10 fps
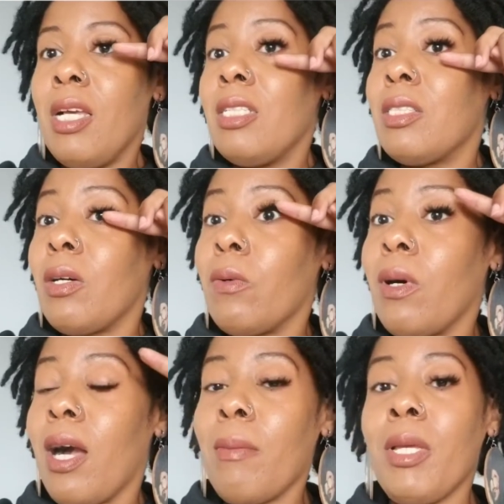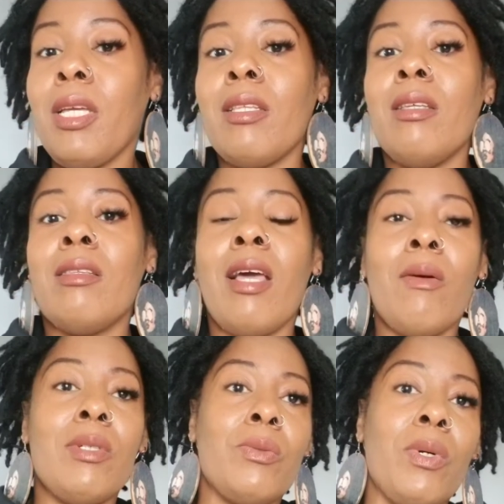So, I mean,
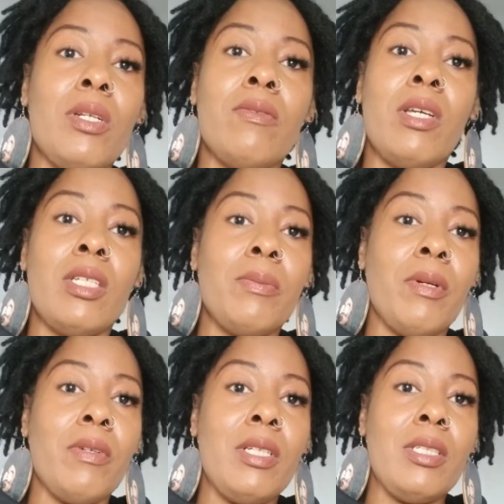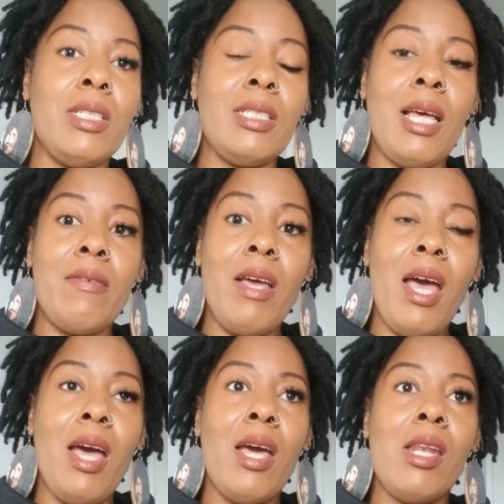that was one of the experiences I've
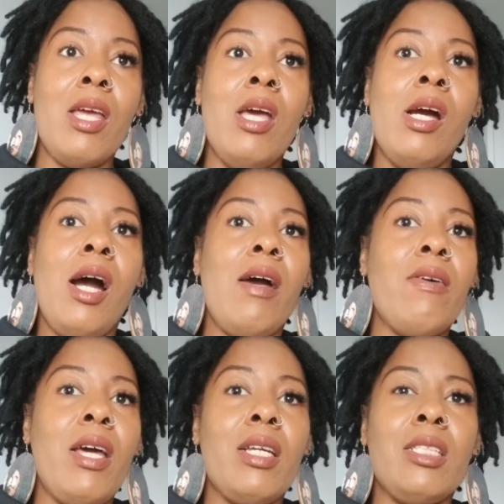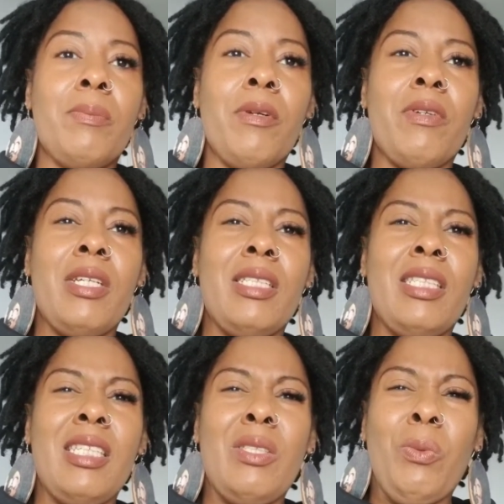had. I've had
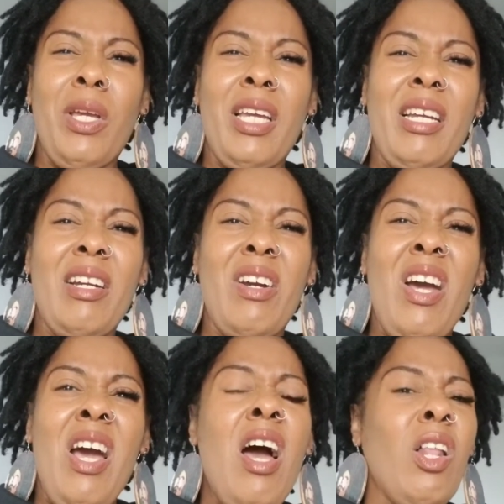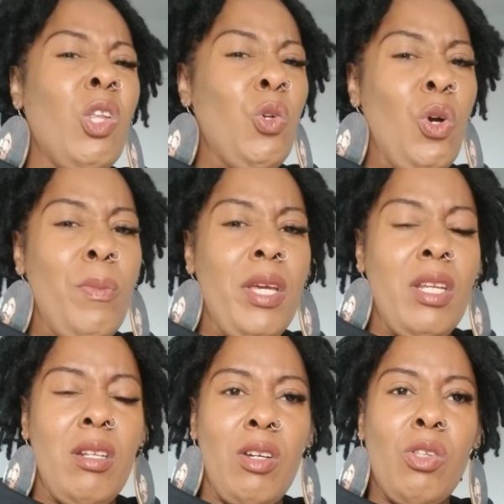experiences where a little bit
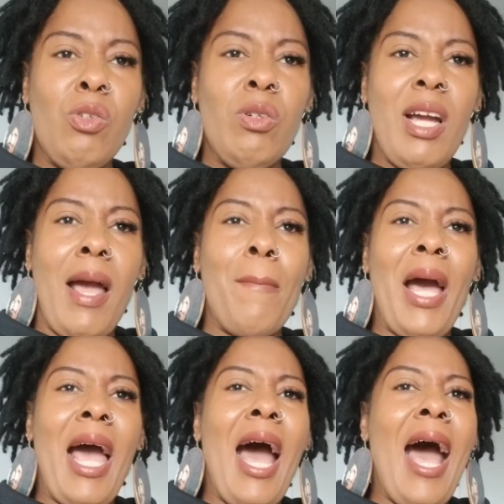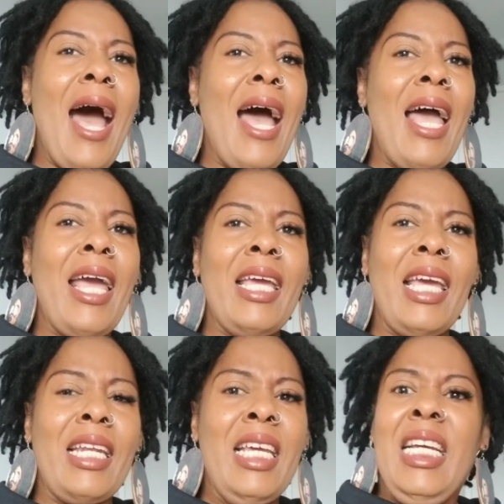of the glue got in my eye
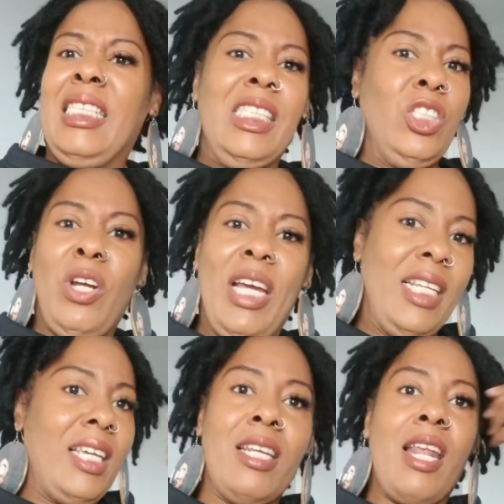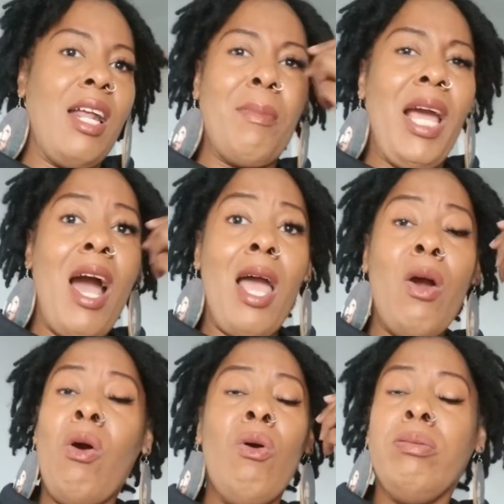and she's trying to get it out of my eye.
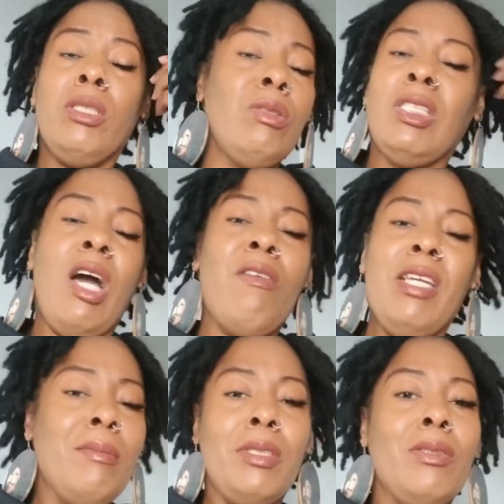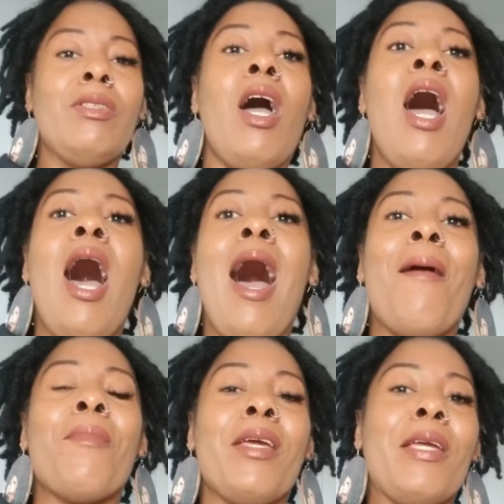Oh, I'm so sorry. I'm so sorry. I
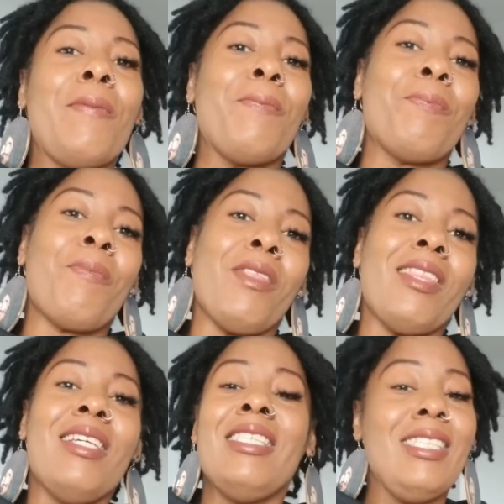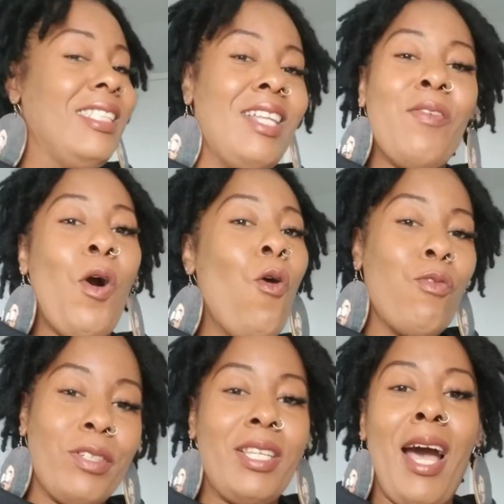mean, this is stuff
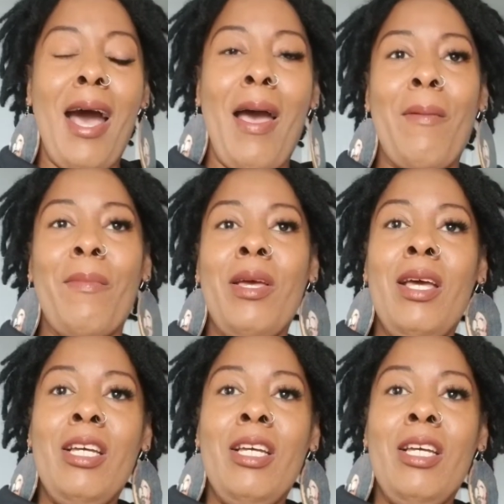over time.